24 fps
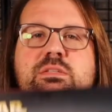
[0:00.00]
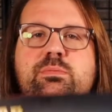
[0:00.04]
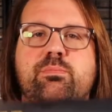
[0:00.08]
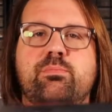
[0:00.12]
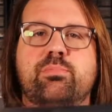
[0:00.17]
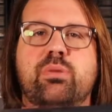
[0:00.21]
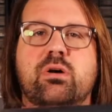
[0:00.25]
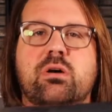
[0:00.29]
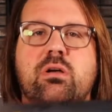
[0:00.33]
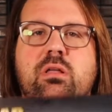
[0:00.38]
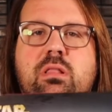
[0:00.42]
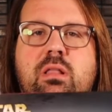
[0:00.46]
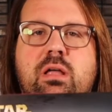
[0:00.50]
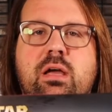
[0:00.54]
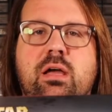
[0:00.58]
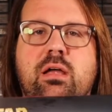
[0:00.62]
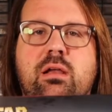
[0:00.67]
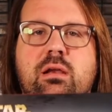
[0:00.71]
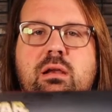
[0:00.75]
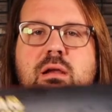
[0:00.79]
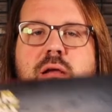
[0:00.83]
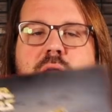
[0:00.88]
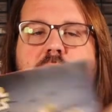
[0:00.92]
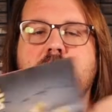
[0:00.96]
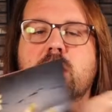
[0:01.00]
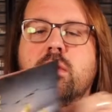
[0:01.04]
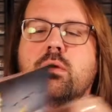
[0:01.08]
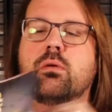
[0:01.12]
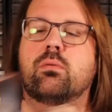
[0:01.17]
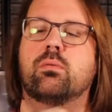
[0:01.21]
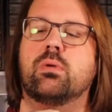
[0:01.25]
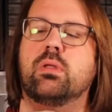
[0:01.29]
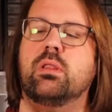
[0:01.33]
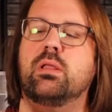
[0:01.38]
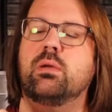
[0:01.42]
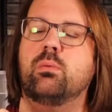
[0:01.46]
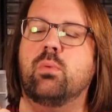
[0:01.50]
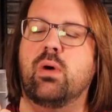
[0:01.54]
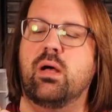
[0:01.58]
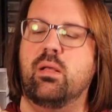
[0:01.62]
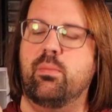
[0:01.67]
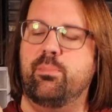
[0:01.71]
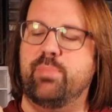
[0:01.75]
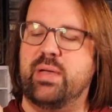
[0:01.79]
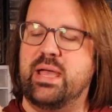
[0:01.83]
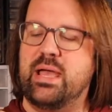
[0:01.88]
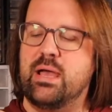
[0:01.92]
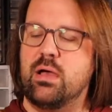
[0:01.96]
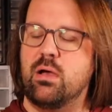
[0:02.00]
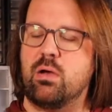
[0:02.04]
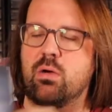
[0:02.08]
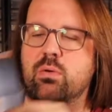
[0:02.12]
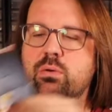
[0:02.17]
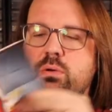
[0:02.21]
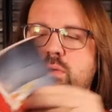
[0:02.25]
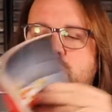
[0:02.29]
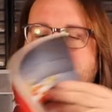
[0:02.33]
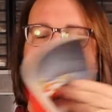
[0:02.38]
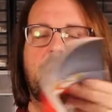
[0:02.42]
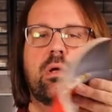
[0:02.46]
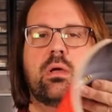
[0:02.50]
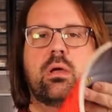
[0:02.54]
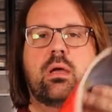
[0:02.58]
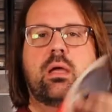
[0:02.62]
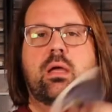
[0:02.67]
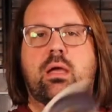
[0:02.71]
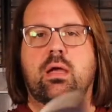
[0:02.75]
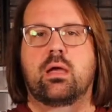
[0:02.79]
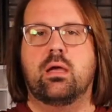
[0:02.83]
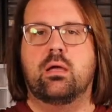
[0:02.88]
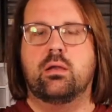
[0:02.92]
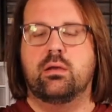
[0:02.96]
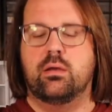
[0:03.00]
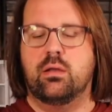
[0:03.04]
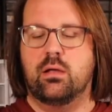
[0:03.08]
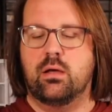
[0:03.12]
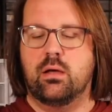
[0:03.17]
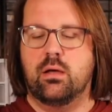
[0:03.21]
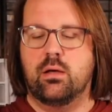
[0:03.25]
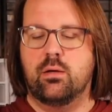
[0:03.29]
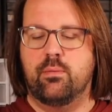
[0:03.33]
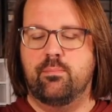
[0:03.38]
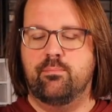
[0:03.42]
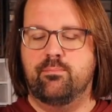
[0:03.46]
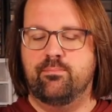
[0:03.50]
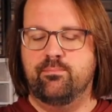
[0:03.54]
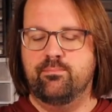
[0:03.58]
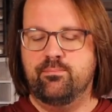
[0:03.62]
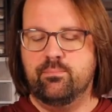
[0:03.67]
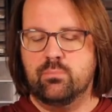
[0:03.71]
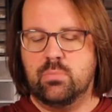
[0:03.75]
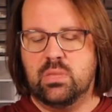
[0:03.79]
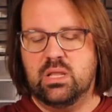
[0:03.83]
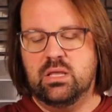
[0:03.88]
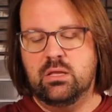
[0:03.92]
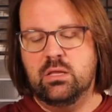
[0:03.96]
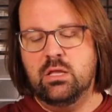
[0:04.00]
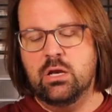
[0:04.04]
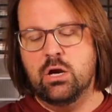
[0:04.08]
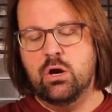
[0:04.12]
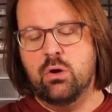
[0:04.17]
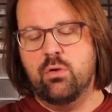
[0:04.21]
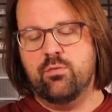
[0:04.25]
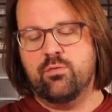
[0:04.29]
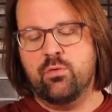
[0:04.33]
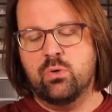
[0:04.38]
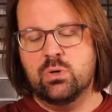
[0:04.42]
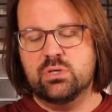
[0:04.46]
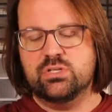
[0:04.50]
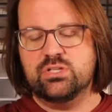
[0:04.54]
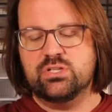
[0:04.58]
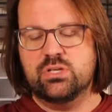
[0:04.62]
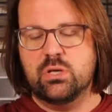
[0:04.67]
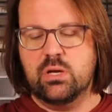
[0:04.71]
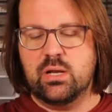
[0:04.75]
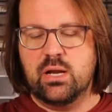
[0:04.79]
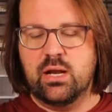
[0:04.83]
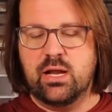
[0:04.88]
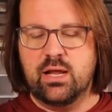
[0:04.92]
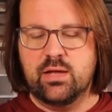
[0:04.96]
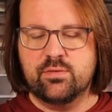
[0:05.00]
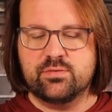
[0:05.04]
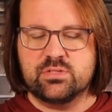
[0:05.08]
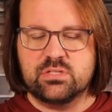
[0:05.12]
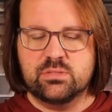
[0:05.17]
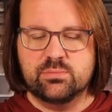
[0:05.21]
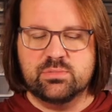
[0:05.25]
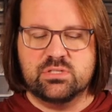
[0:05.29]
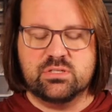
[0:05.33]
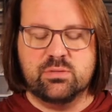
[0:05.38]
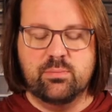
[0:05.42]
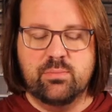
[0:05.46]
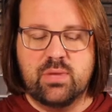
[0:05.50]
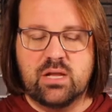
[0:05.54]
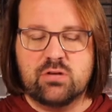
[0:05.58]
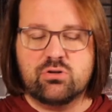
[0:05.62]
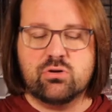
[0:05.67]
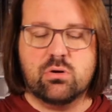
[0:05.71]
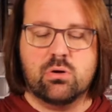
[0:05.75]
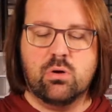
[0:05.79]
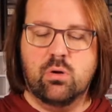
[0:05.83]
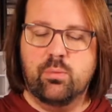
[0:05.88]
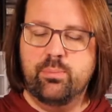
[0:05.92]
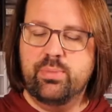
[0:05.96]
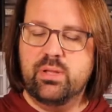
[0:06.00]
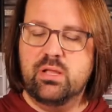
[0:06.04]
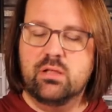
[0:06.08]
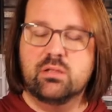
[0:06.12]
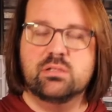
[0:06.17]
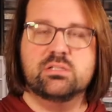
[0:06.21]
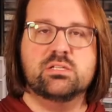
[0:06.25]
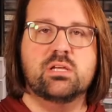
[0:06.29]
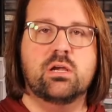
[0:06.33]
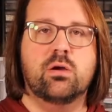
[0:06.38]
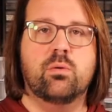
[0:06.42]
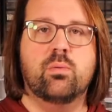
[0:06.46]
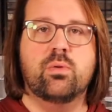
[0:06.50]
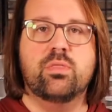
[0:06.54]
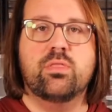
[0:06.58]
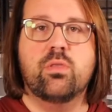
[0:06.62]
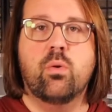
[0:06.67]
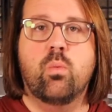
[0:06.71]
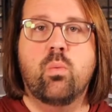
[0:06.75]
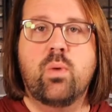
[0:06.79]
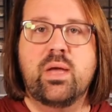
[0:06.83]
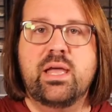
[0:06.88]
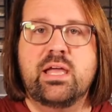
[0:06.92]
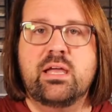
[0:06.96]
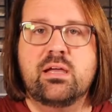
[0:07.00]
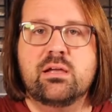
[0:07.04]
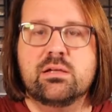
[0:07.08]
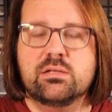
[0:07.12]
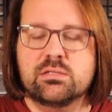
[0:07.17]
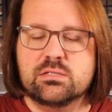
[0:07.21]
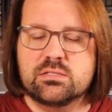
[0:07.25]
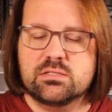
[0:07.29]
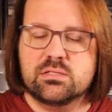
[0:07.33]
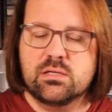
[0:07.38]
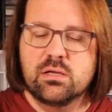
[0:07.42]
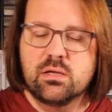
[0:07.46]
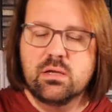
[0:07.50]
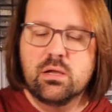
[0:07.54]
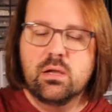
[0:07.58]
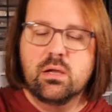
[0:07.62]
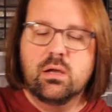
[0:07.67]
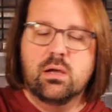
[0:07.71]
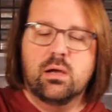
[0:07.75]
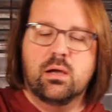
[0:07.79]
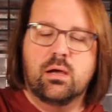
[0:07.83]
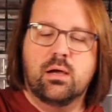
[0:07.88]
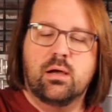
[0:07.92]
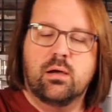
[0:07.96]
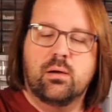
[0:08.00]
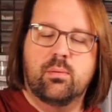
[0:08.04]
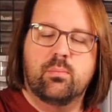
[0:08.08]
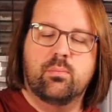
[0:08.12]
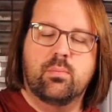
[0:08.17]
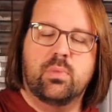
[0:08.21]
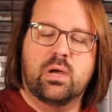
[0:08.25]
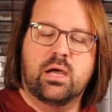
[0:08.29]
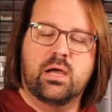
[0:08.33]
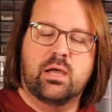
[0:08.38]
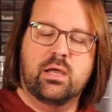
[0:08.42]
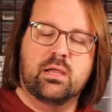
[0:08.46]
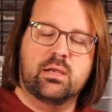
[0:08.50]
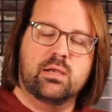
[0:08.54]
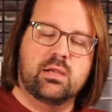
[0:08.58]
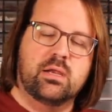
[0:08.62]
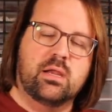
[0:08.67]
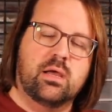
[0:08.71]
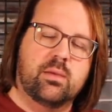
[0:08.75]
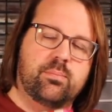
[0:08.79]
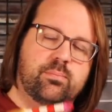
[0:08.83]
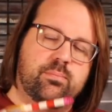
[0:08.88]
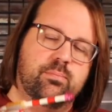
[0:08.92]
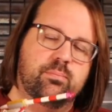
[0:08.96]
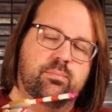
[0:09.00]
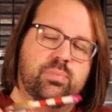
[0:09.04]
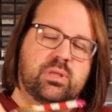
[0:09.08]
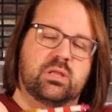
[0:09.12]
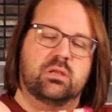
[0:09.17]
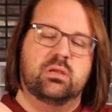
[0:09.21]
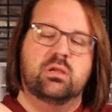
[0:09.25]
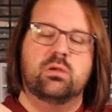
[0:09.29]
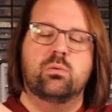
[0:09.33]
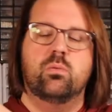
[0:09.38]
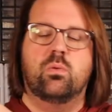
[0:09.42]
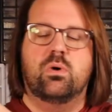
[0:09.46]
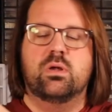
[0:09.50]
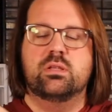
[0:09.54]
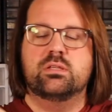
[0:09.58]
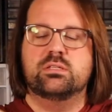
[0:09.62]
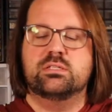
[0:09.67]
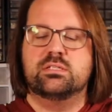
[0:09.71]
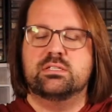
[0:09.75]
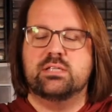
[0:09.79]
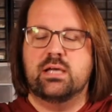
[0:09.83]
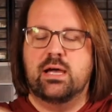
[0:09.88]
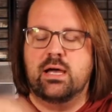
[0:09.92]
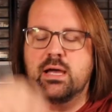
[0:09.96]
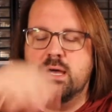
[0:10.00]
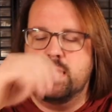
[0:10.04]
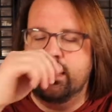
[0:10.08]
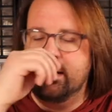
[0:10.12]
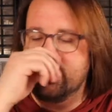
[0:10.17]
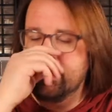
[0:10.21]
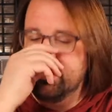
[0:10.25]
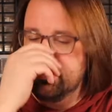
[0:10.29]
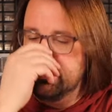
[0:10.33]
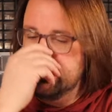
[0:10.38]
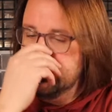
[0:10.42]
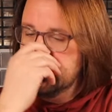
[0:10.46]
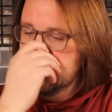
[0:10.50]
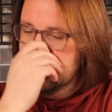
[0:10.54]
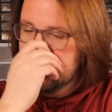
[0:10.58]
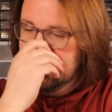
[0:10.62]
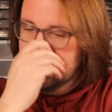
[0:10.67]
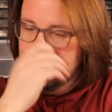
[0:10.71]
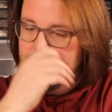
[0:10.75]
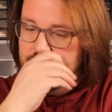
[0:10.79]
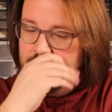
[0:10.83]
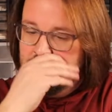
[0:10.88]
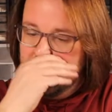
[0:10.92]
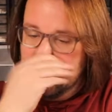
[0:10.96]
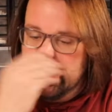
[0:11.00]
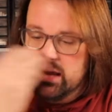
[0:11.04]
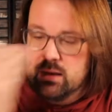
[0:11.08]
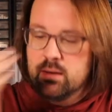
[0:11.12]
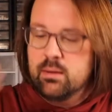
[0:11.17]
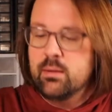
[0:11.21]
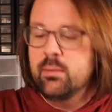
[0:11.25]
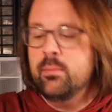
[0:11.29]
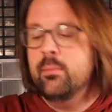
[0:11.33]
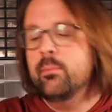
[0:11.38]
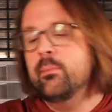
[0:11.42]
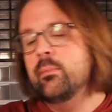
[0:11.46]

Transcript: booklet, really well bound, and you know, of course, you're going to have some symmetrical builds here with the wings. I ended up building one side and then